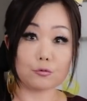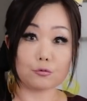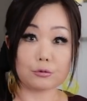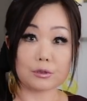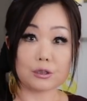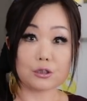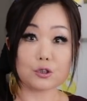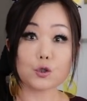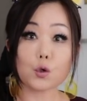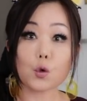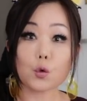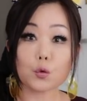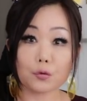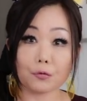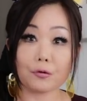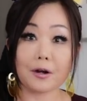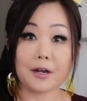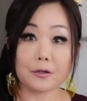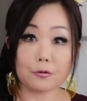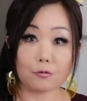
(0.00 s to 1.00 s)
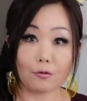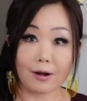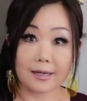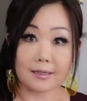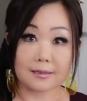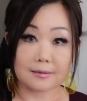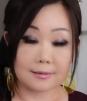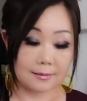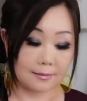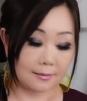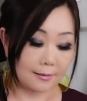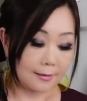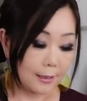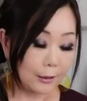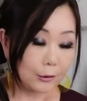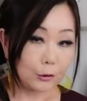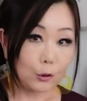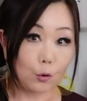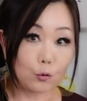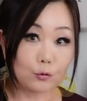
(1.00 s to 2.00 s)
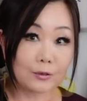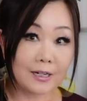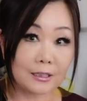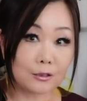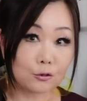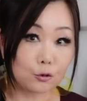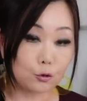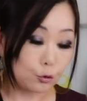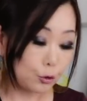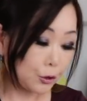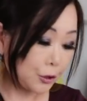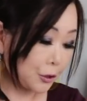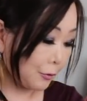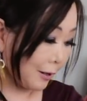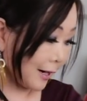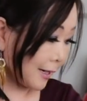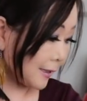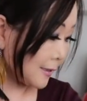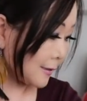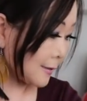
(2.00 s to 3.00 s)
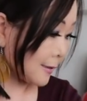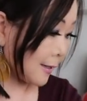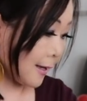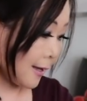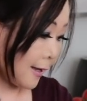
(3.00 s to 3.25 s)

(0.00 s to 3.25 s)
with short grain rice, known as sushi rice.